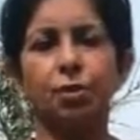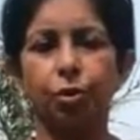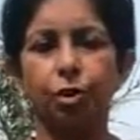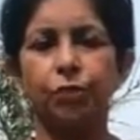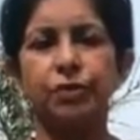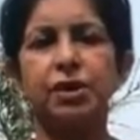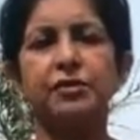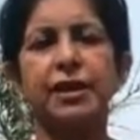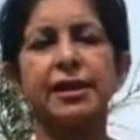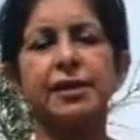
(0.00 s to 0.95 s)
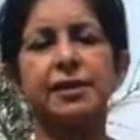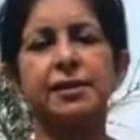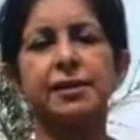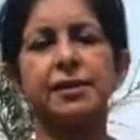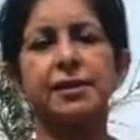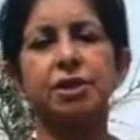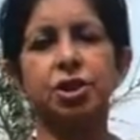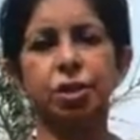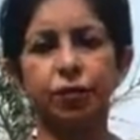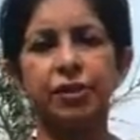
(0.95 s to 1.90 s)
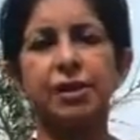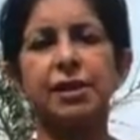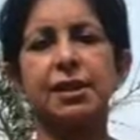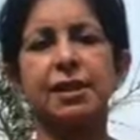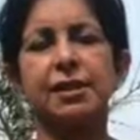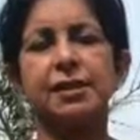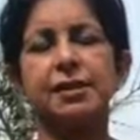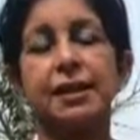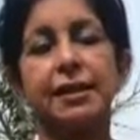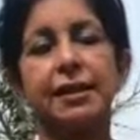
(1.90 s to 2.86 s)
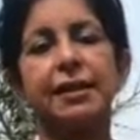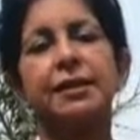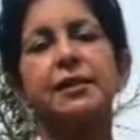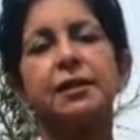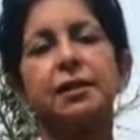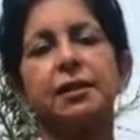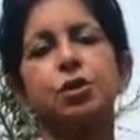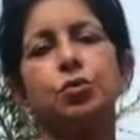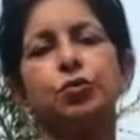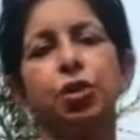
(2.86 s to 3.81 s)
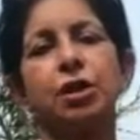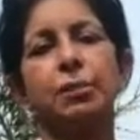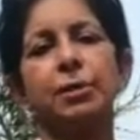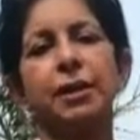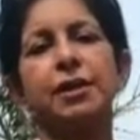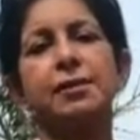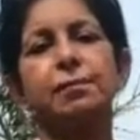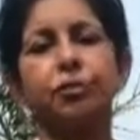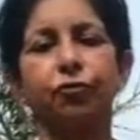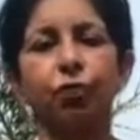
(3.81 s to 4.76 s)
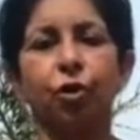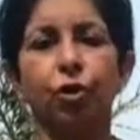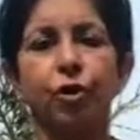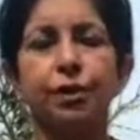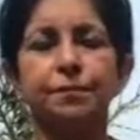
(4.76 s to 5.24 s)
put off the devices, shut off the screens at least 30 to 40 minutes before